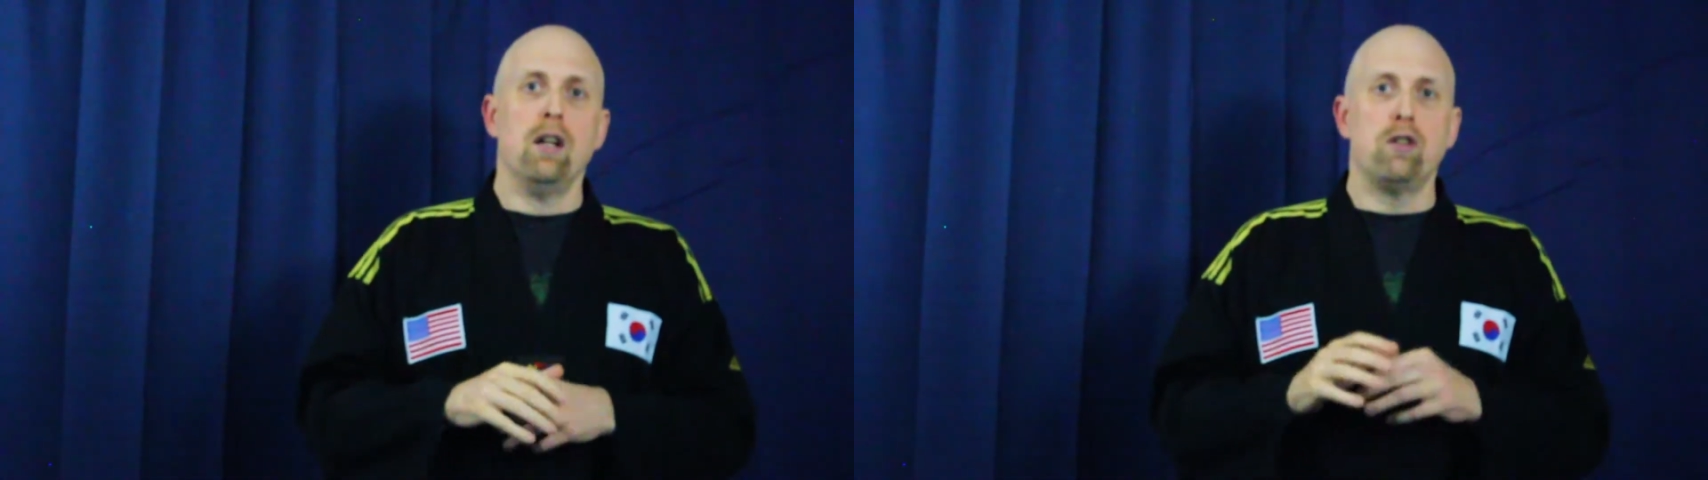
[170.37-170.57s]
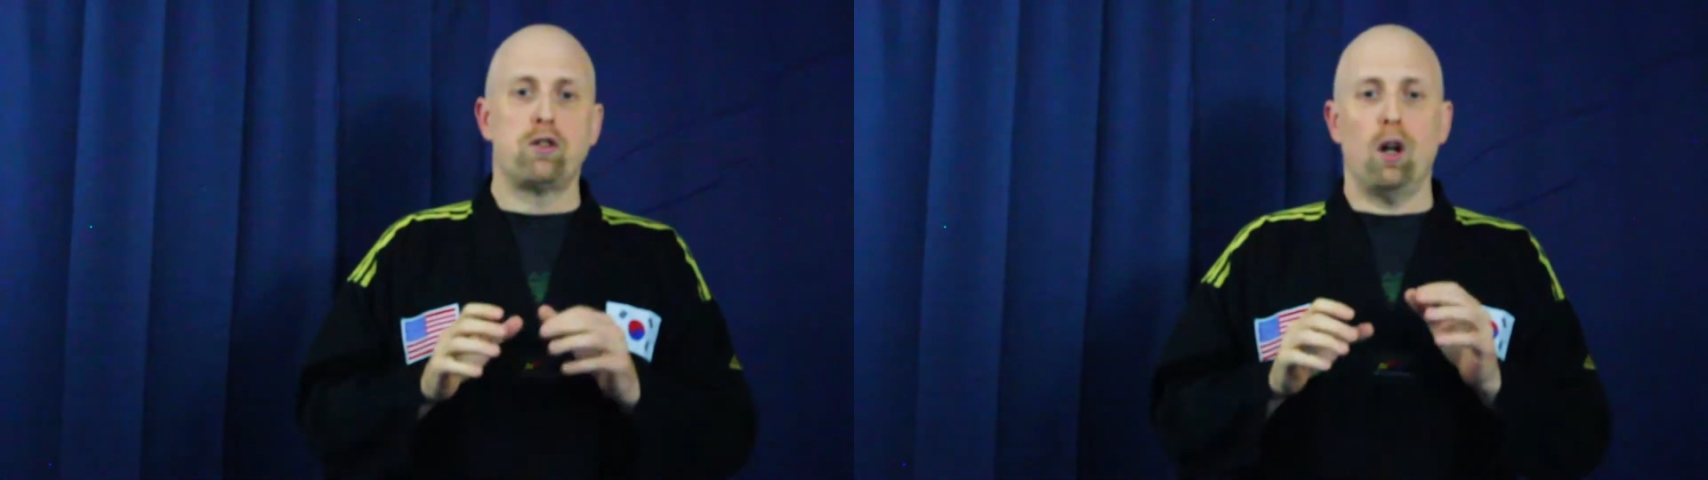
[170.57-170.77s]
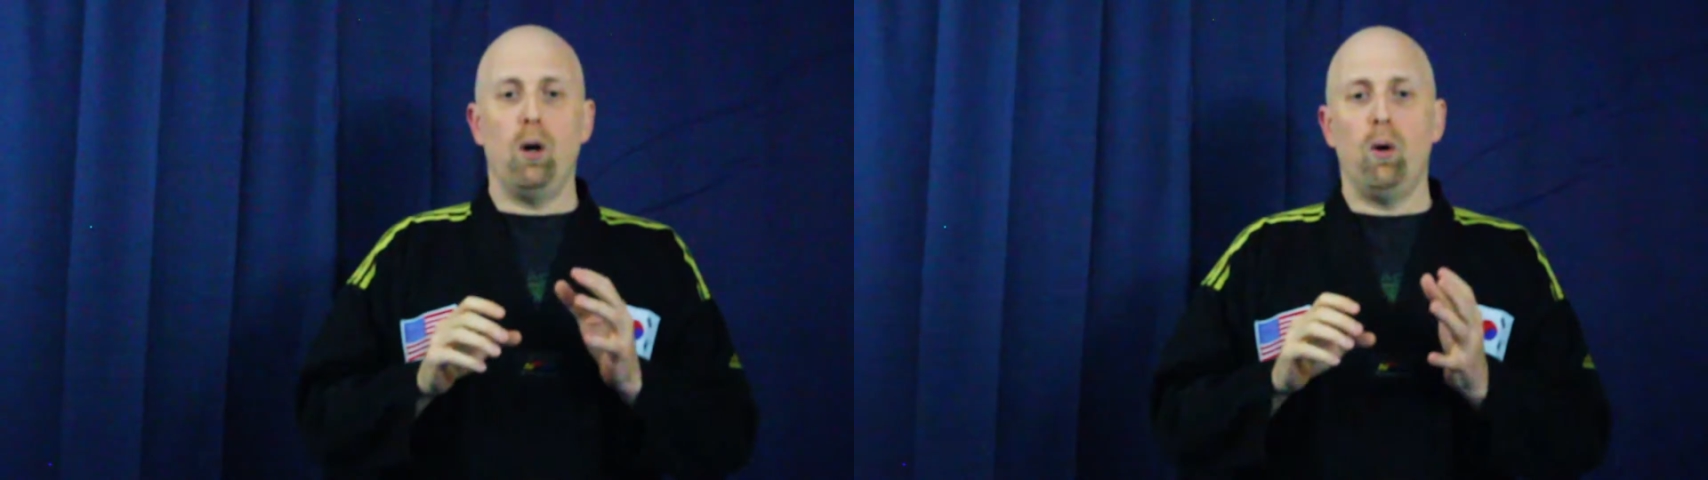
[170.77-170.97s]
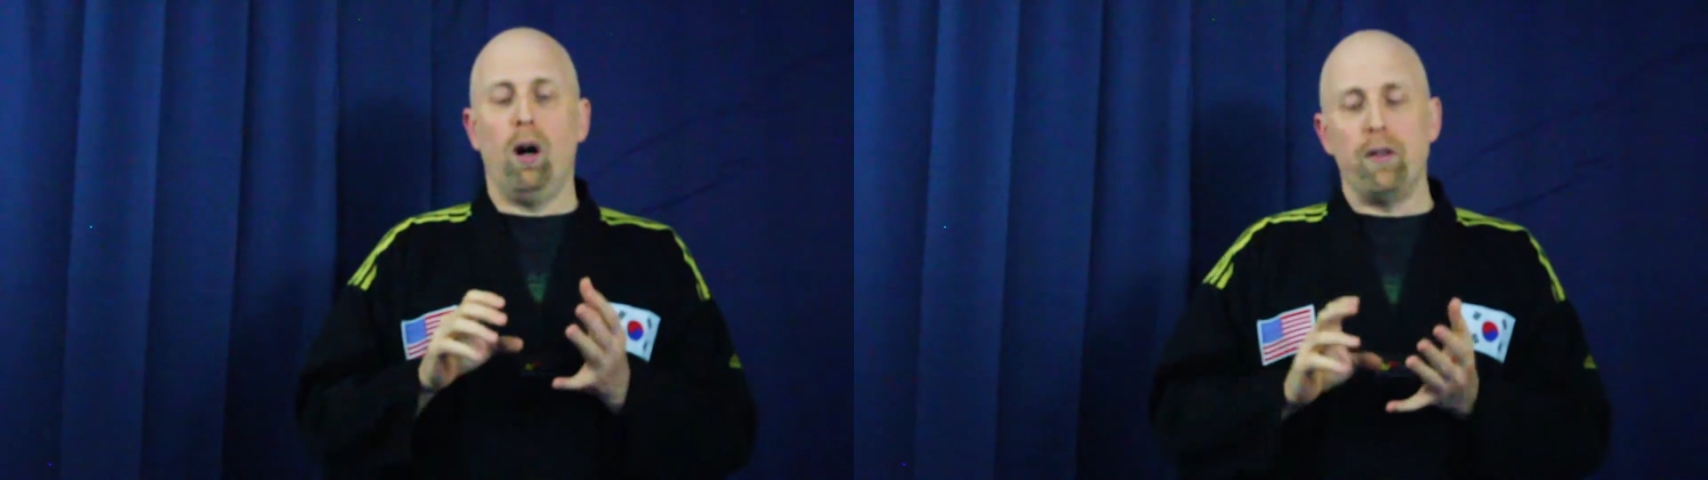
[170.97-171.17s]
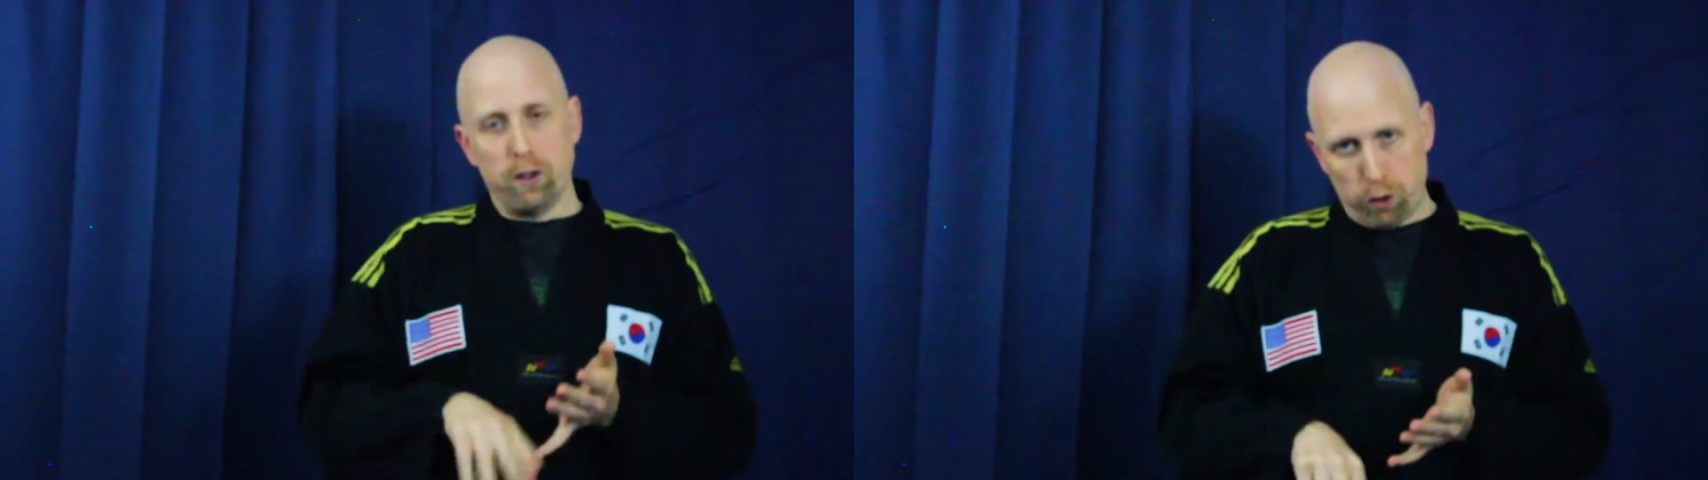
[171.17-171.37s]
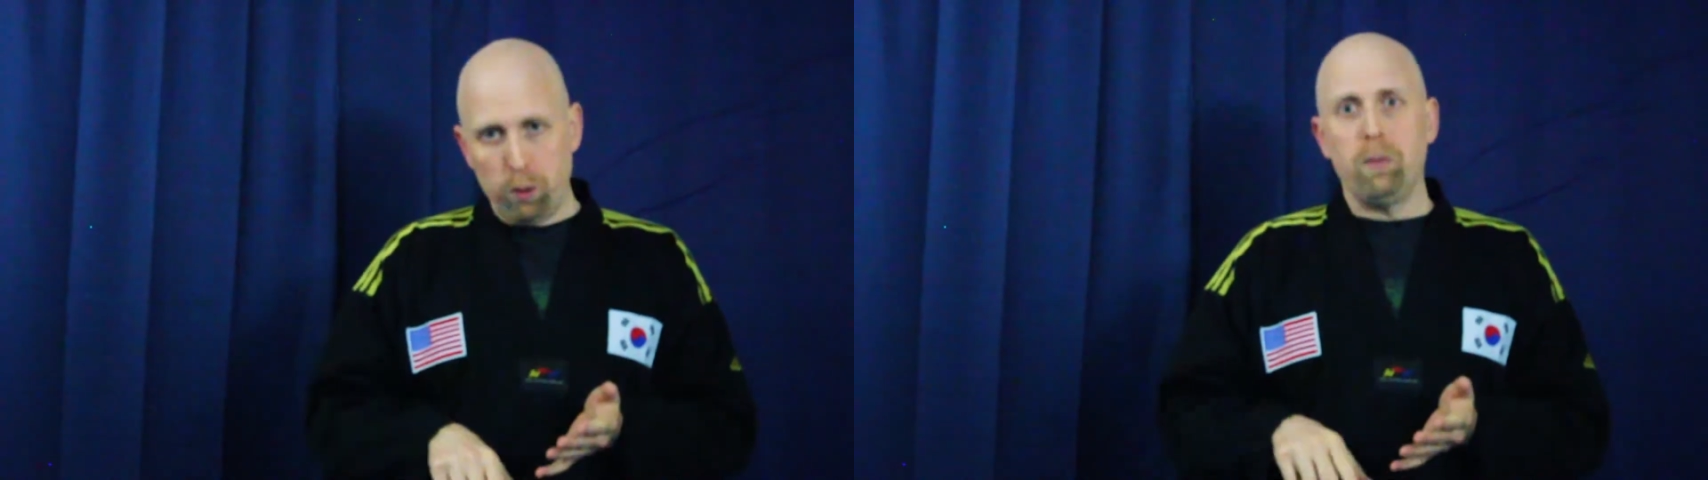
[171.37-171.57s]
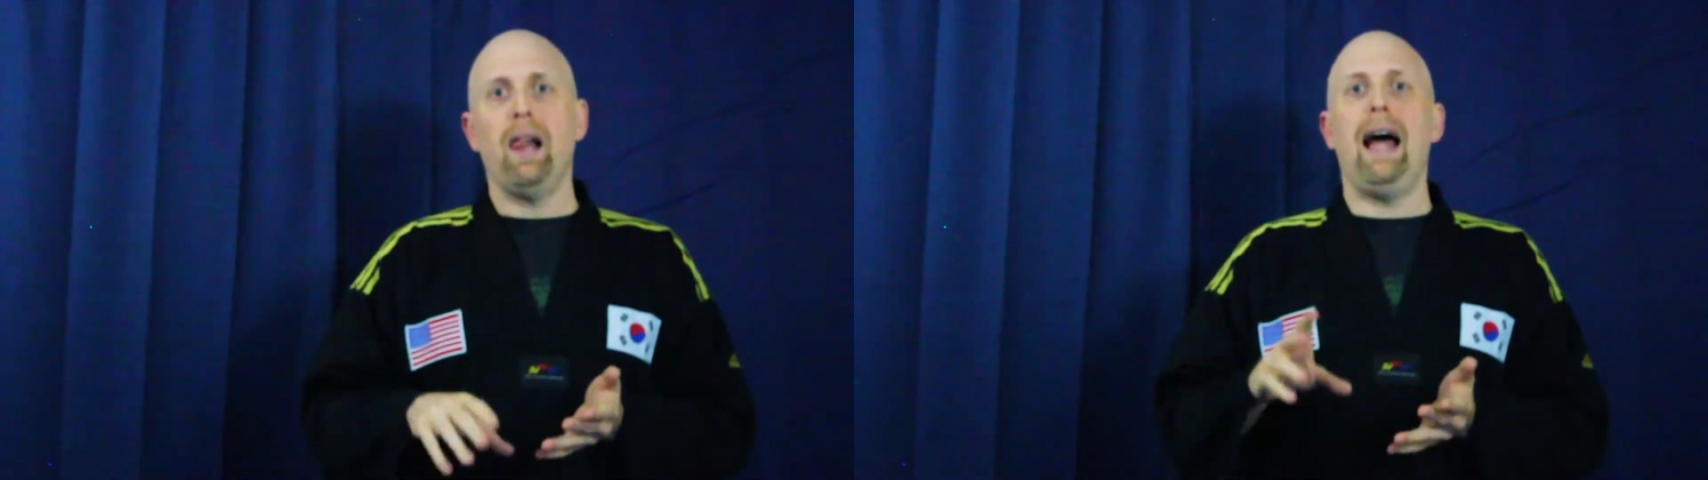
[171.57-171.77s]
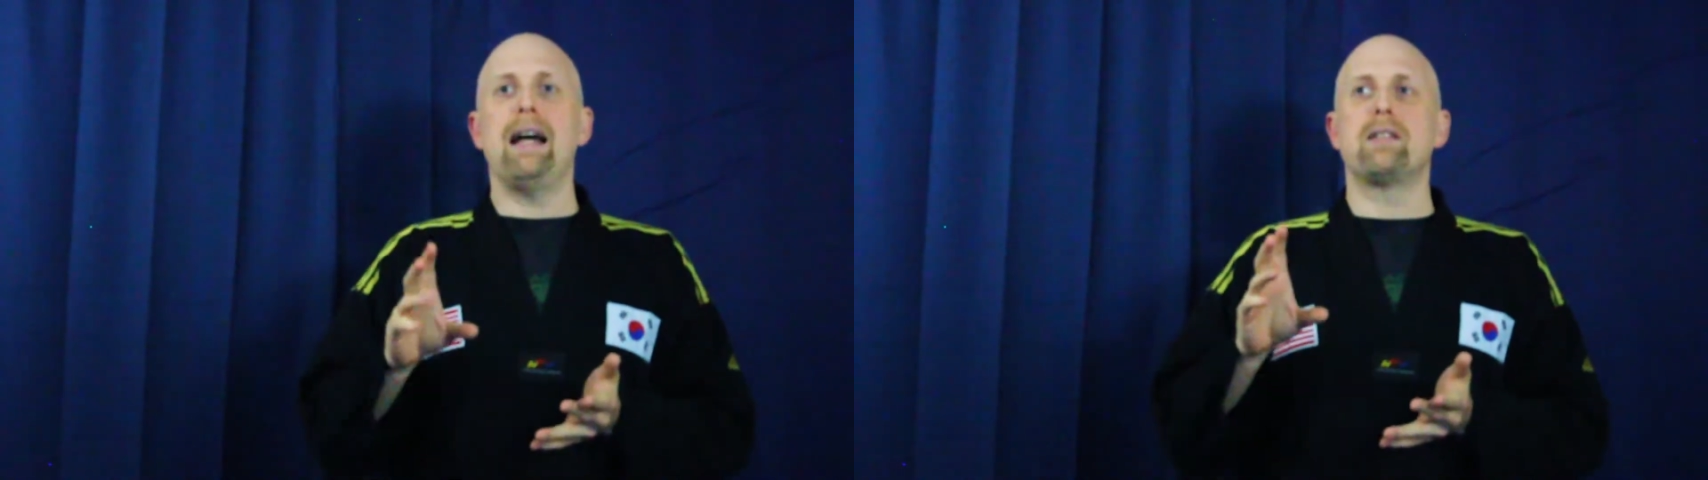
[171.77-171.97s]
So the Zoom
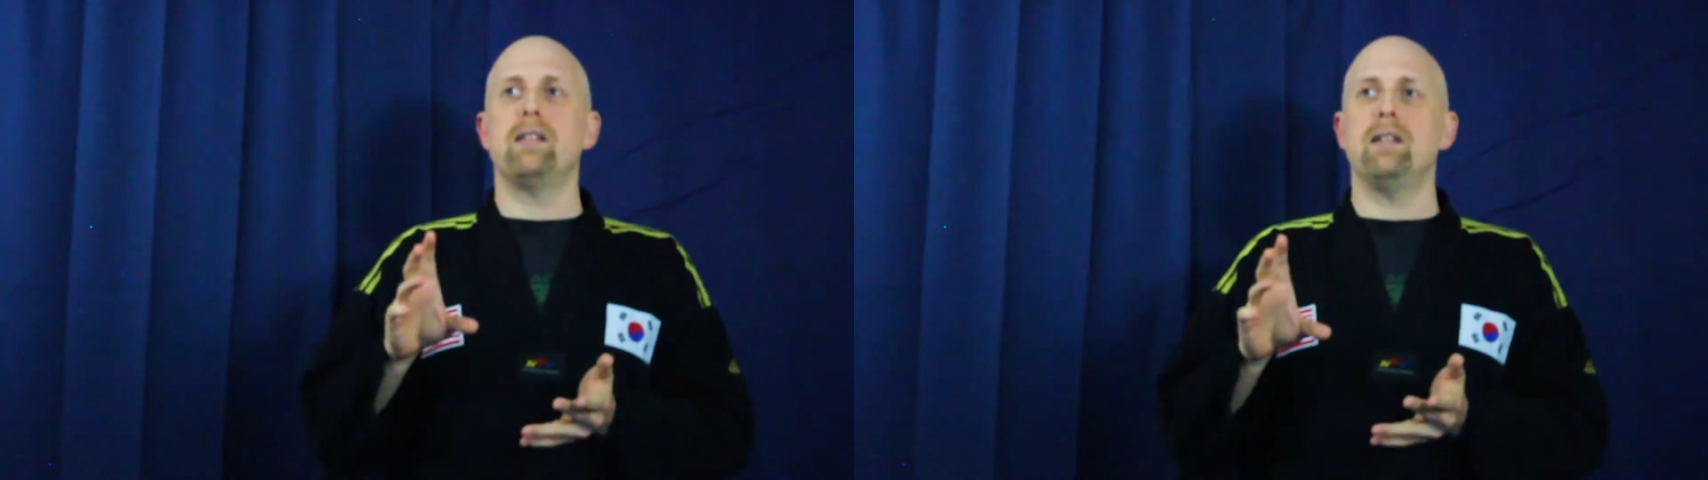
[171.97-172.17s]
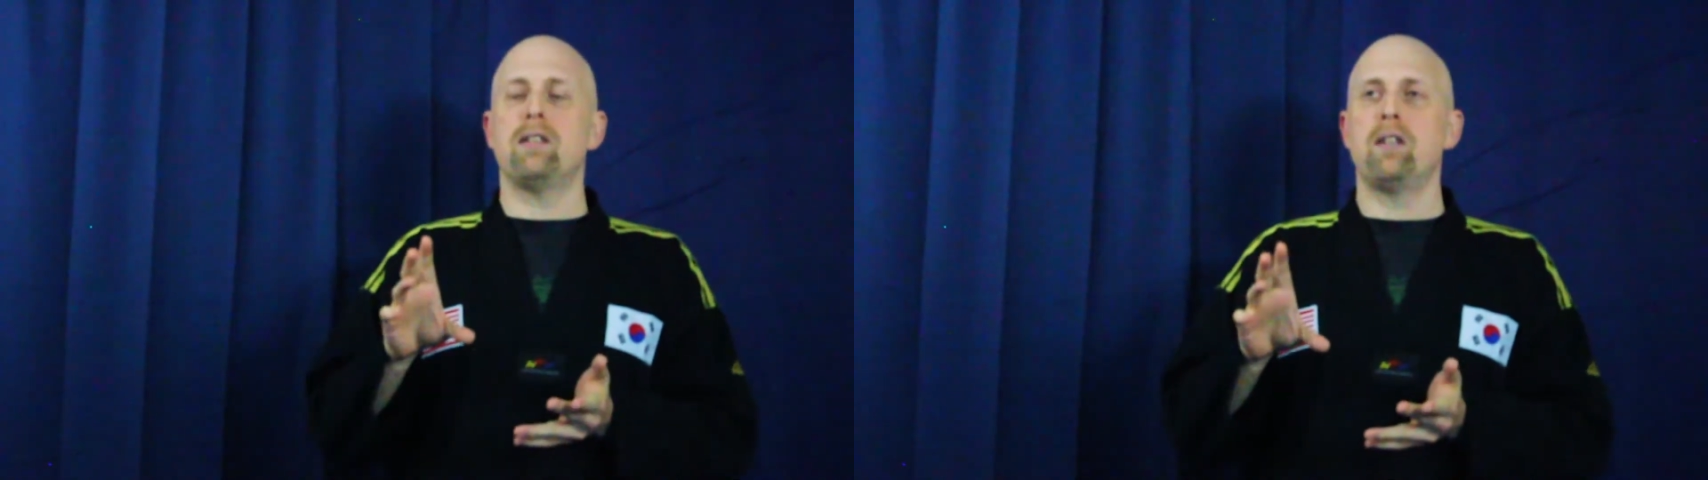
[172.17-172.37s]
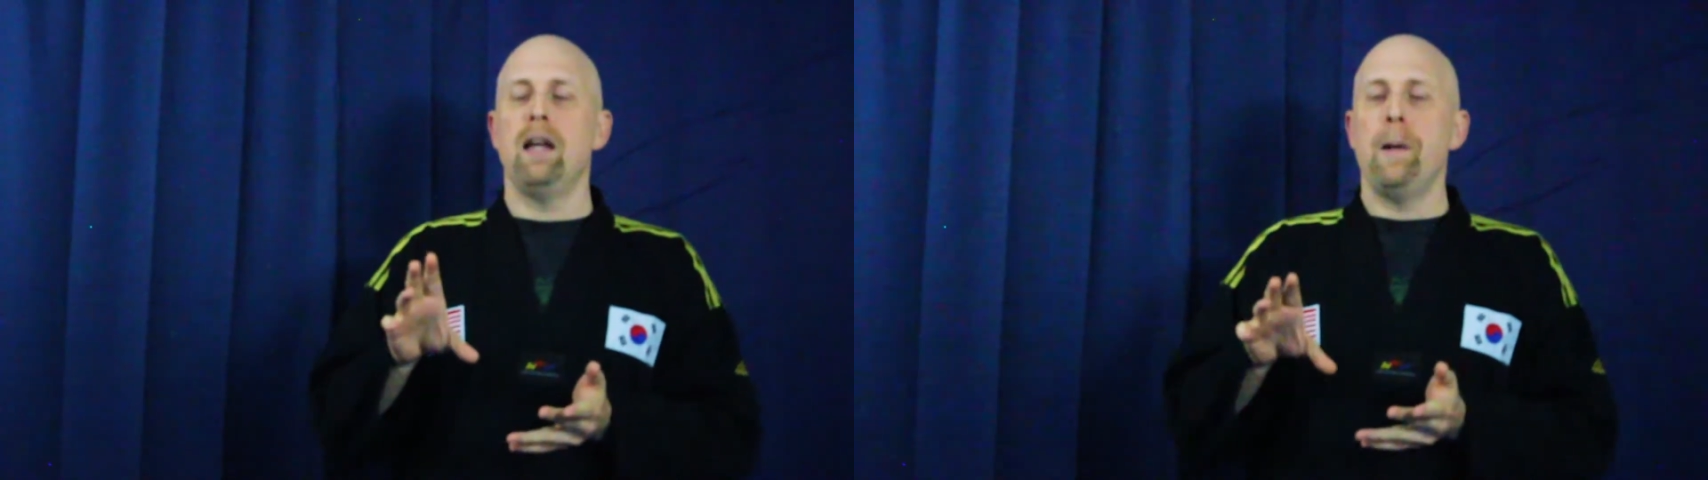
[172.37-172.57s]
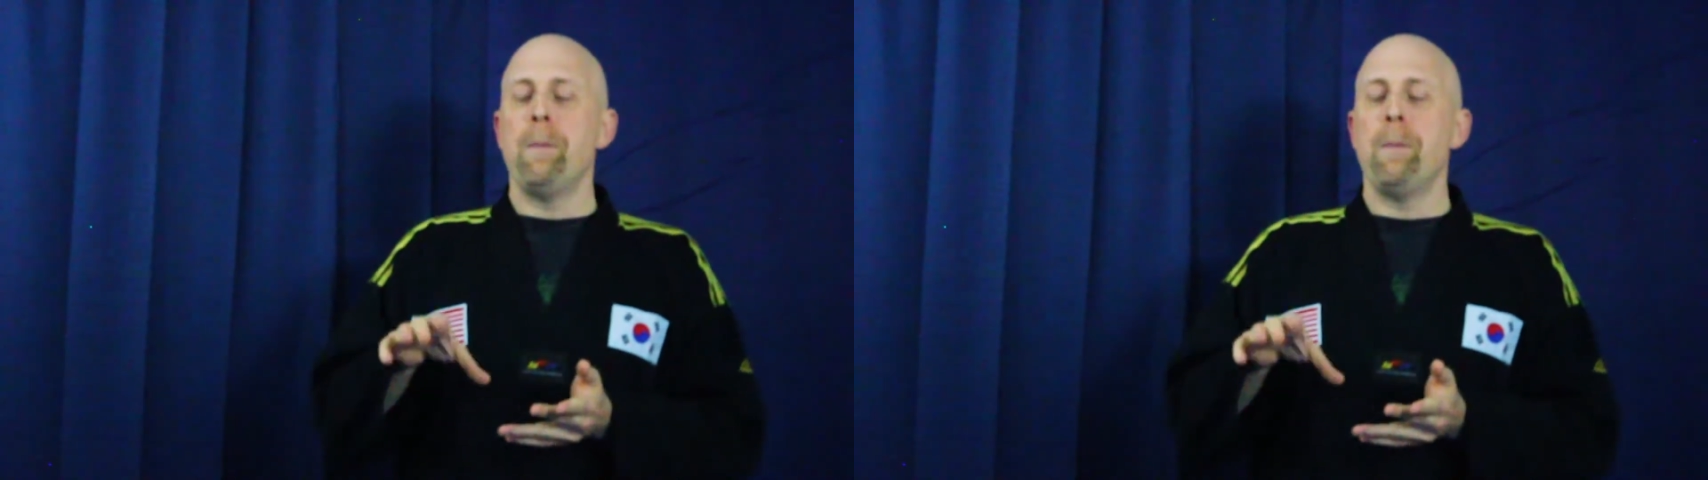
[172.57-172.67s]
classes